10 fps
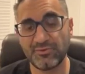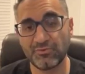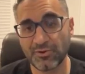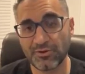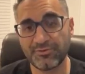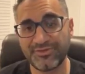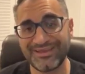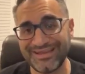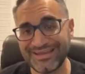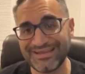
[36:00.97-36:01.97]
to be
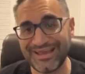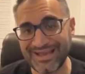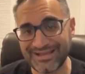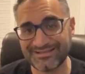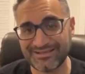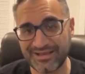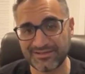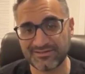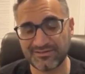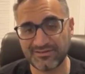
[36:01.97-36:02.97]
worth in
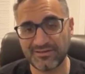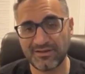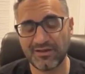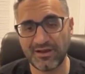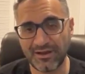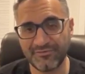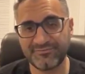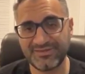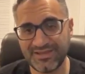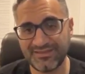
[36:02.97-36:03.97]
excess
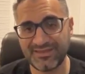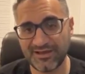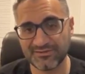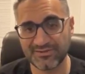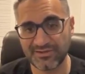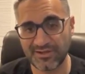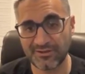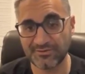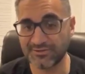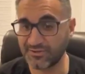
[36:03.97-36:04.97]
of
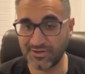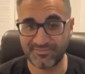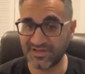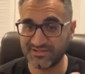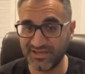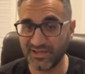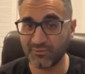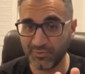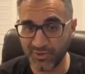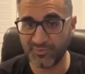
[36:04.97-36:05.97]
$10,000. I'm not
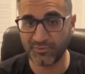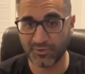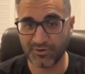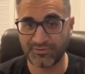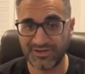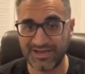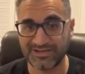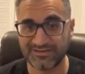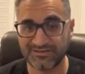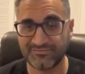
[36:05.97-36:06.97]
saying it will be worth in
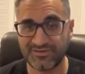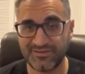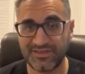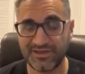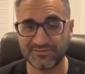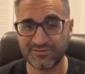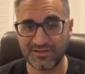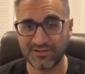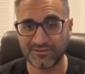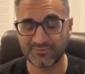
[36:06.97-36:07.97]
excess of
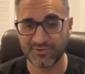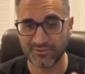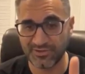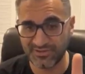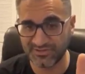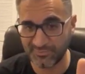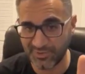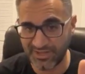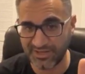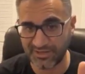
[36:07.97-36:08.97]
$10,000, but look at the
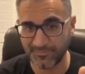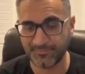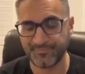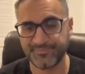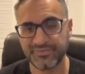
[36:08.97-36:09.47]
supply.